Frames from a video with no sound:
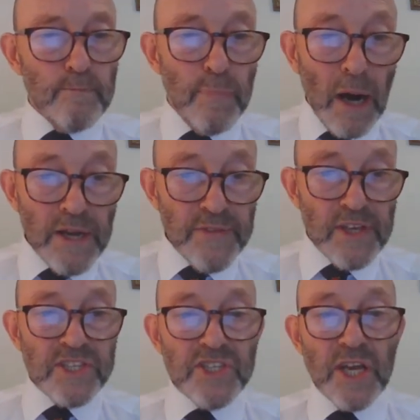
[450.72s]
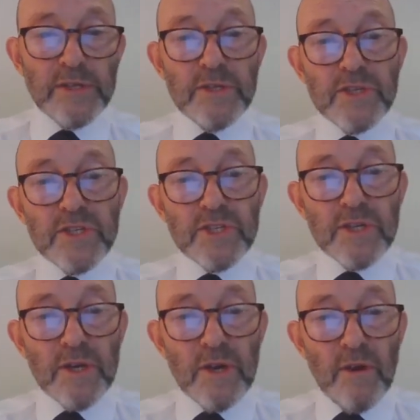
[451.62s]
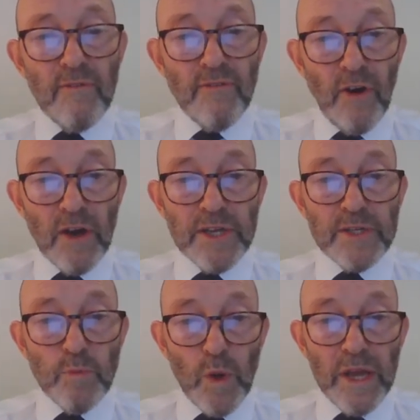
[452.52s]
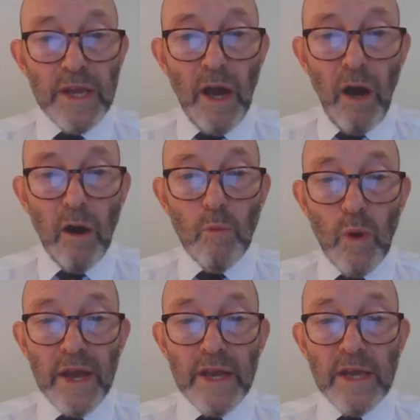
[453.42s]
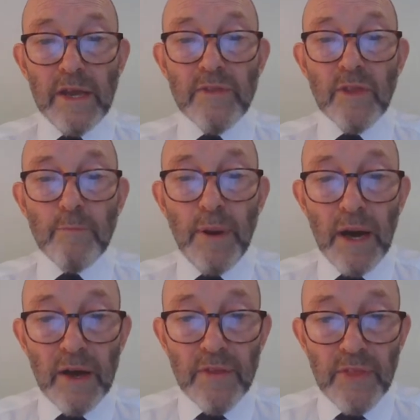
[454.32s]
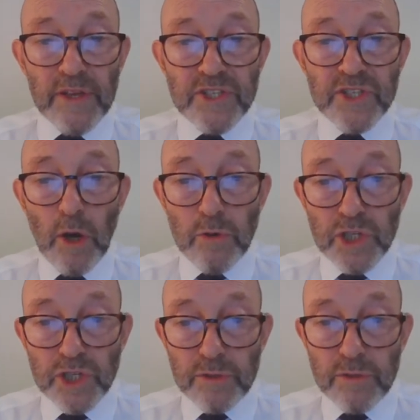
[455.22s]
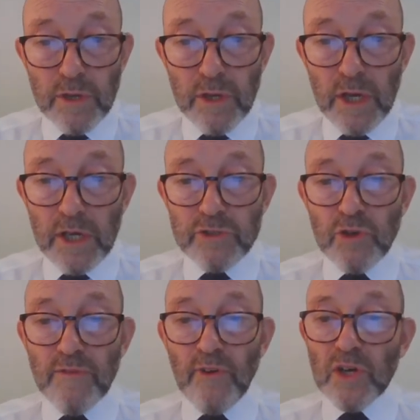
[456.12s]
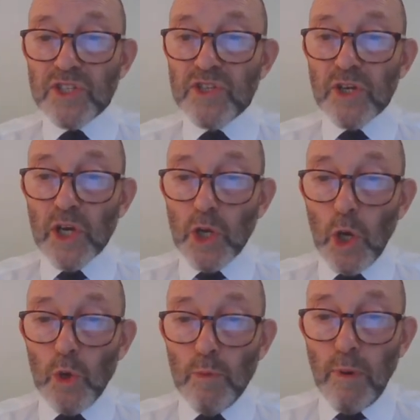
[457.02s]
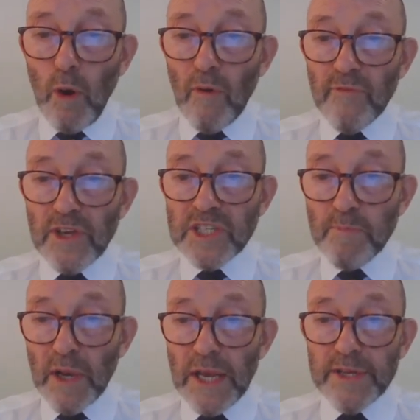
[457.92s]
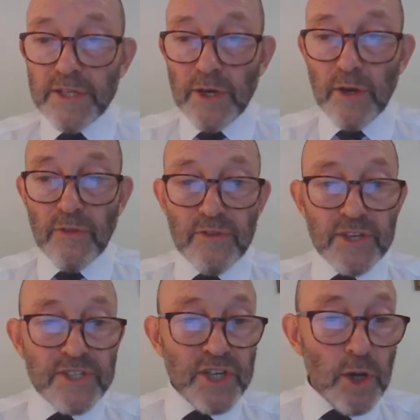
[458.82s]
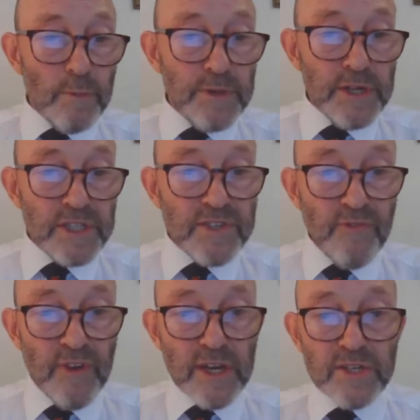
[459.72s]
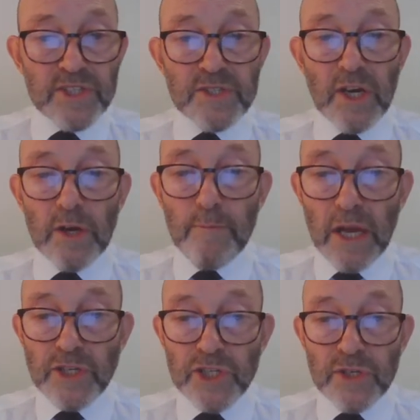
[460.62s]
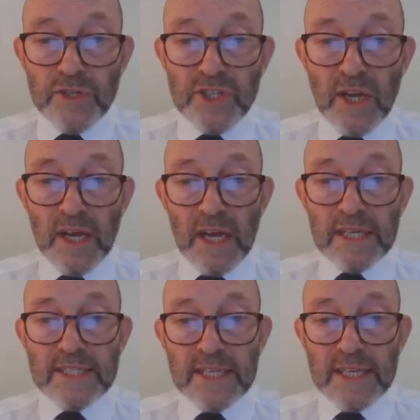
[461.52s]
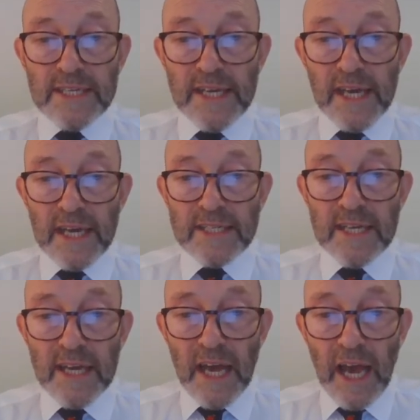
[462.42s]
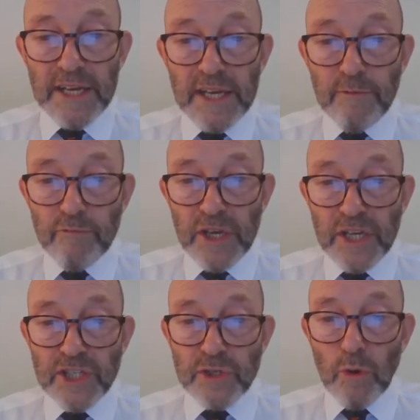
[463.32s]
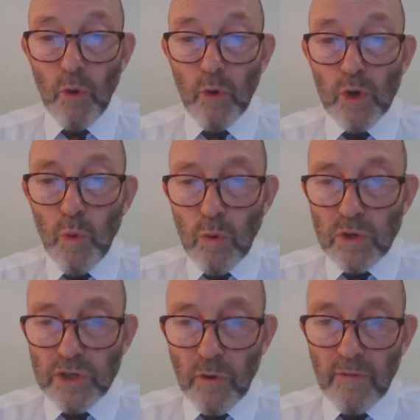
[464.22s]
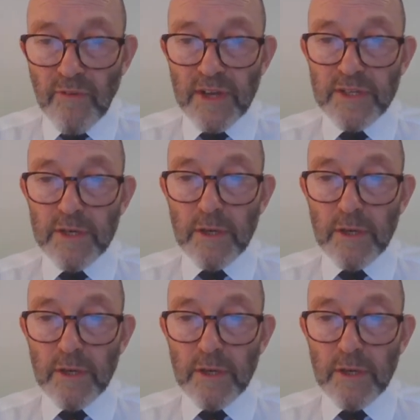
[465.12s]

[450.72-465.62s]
By this sense, find we our way in the pathless ocean, traverse the globe of this planet Earth, determine its figures and dimensions, and delineate any region or quarter of it.